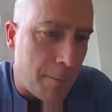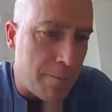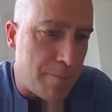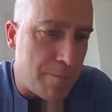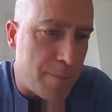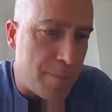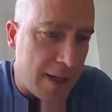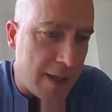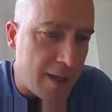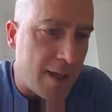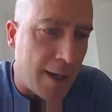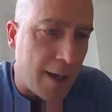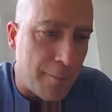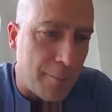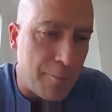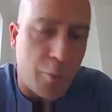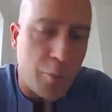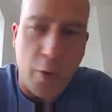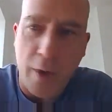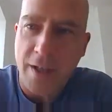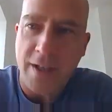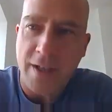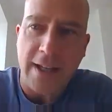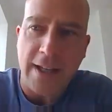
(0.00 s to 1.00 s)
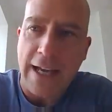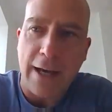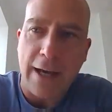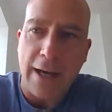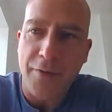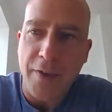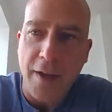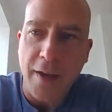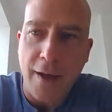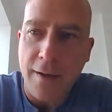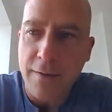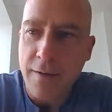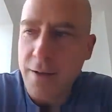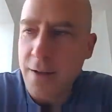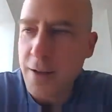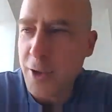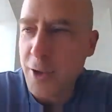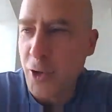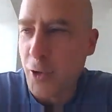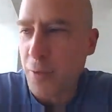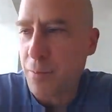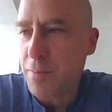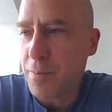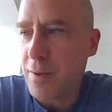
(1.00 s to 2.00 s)
big on pointing out that,
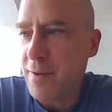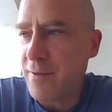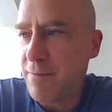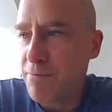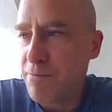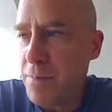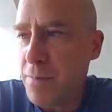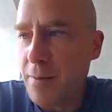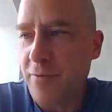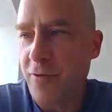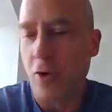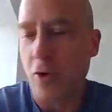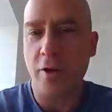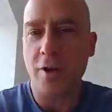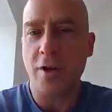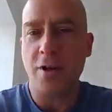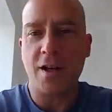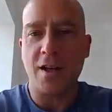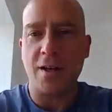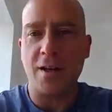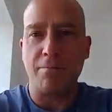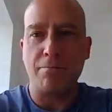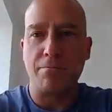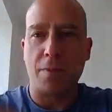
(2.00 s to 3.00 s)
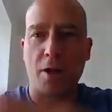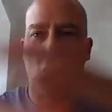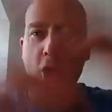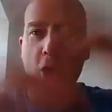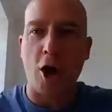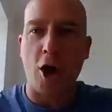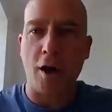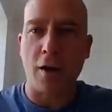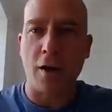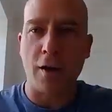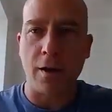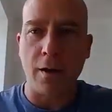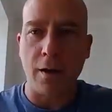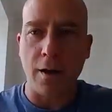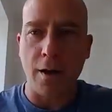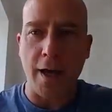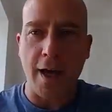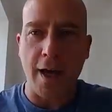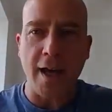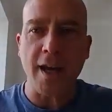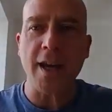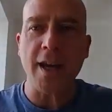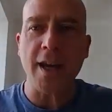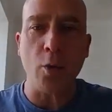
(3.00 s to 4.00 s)
before you can belong
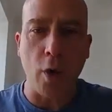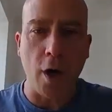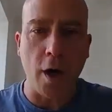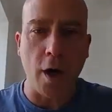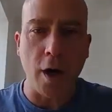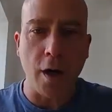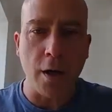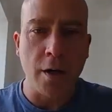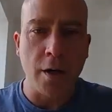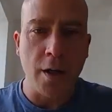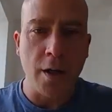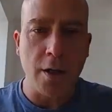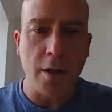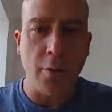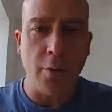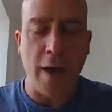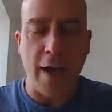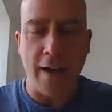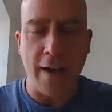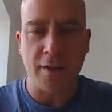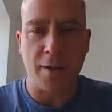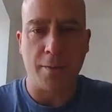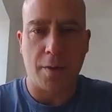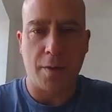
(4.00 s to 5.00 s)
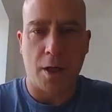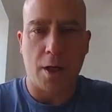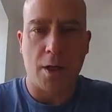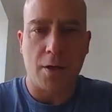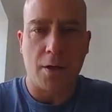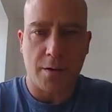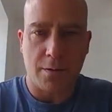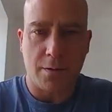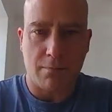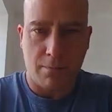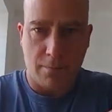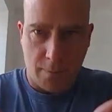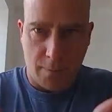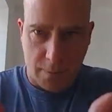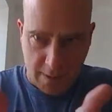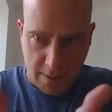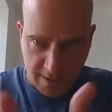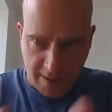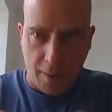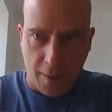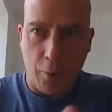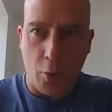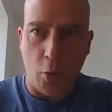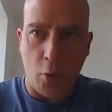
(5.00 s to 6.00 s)
anywhere, you have to belong
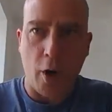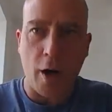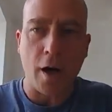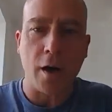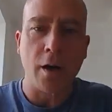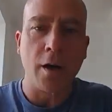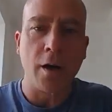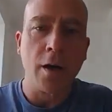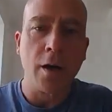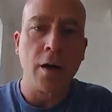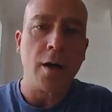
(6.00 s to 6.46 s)
somewhere,